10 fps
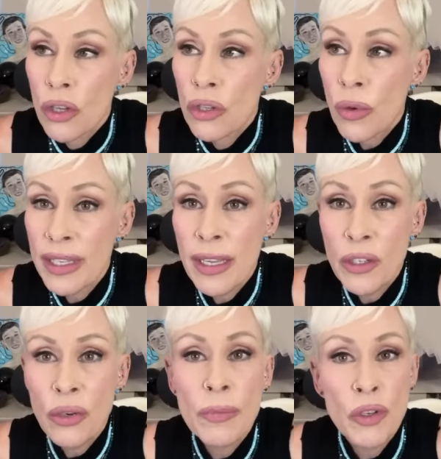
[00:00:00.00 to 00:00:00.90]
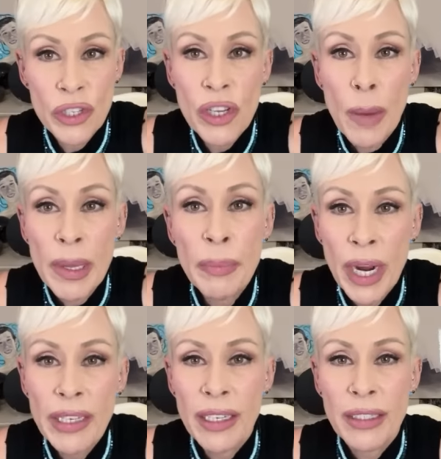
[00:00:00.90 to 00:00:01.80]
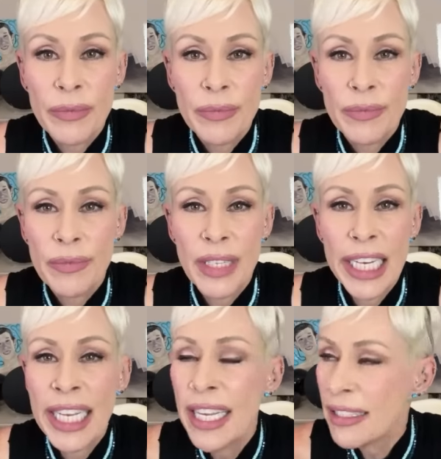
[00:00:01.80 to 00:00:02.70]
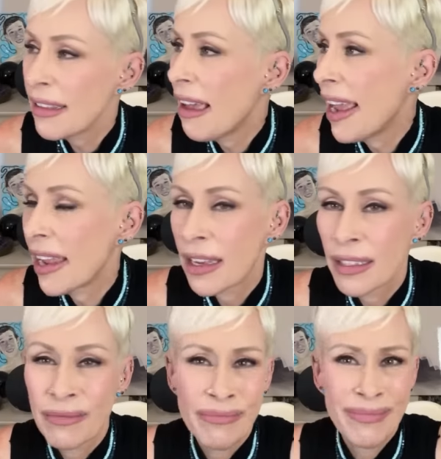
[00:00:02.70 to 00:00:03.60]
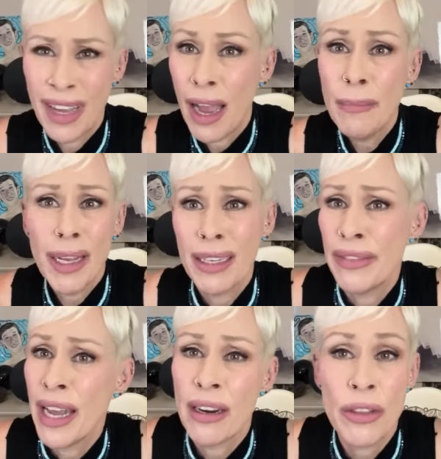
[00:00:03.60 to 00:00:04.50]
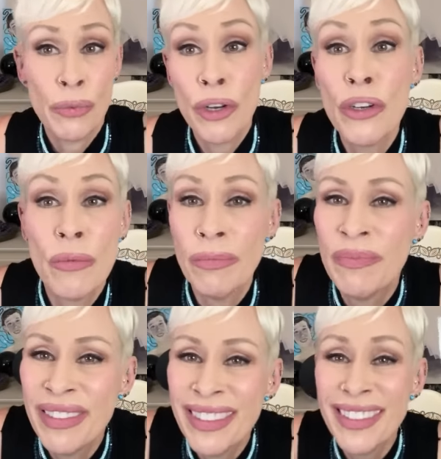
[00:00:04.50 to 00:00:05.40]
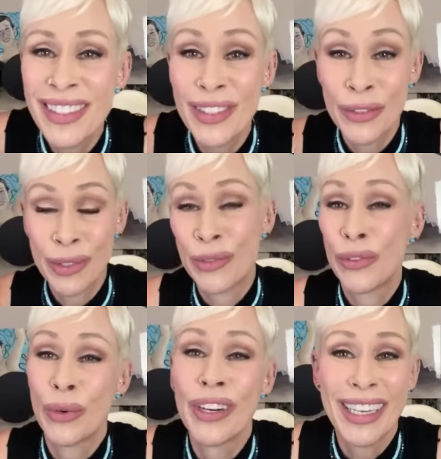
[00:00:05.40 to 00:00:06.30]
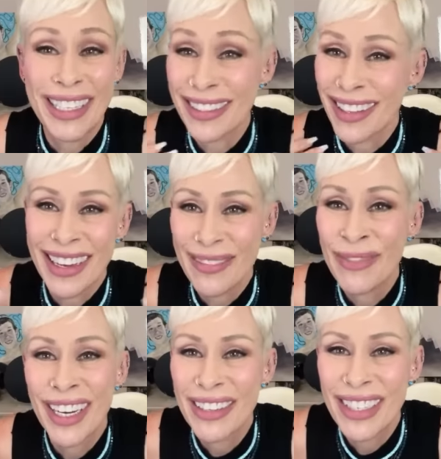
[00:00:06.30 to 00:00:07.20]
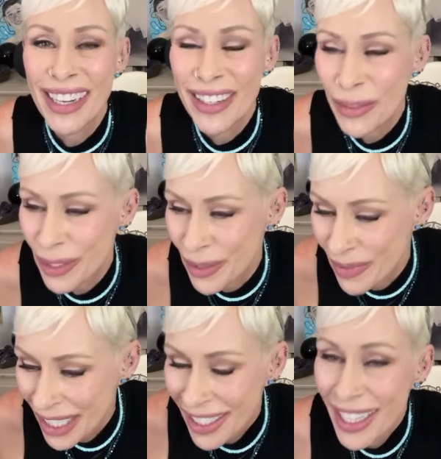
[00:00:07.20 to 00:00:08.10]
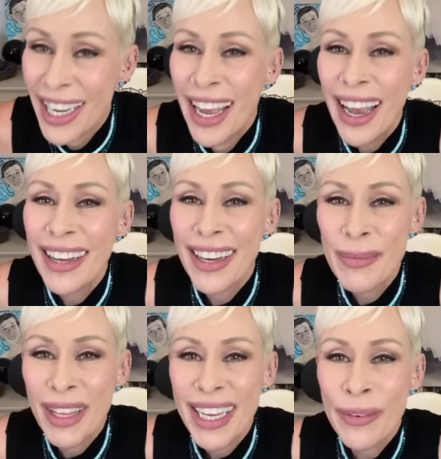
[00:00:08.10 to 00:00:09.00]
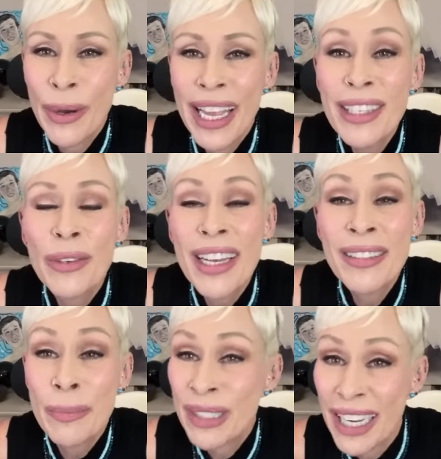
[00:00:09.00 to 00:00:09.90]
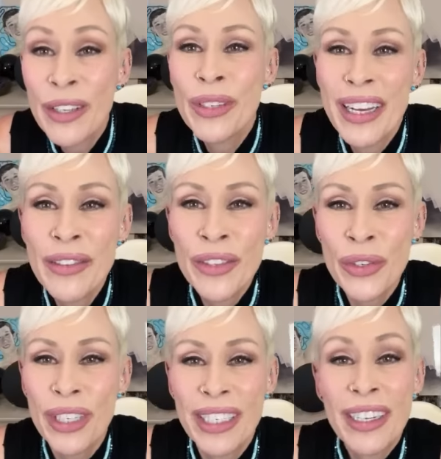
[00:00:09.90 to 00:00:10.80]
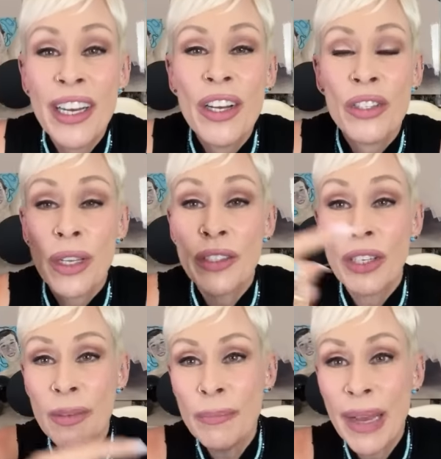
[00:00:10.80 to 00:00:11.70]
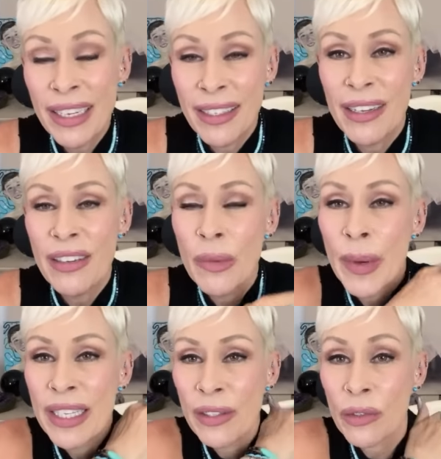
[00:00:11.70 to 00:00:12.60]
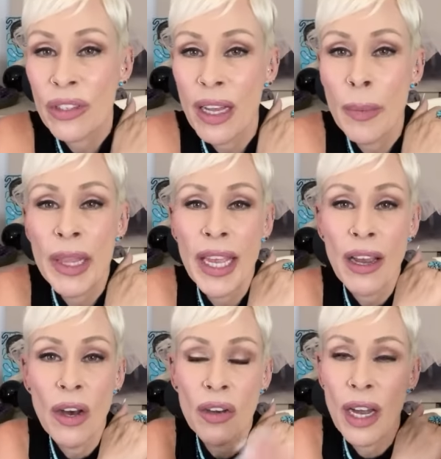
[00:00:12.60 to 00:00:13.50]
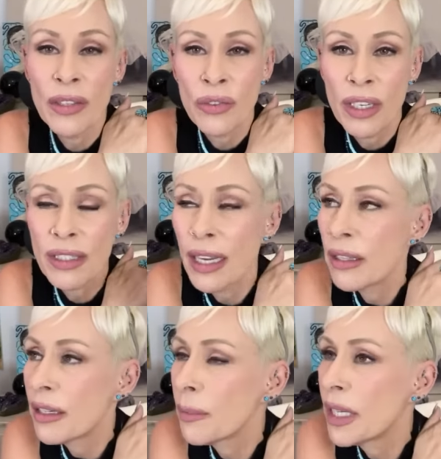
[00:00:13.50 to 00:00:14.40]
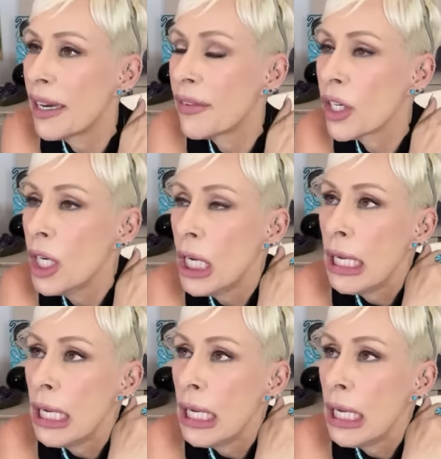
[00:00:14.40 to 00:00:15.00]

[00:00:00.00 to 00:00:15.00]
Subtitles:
So I said to him, you just got me pregnant. And he's like, I'm not even out of the room. This is a true story. He's like, I'm not even out of the room. And I'm like, well, get dressed. I'll take you down the street. So I took him back down to the bicycle club and they all got drunk down there, whatever.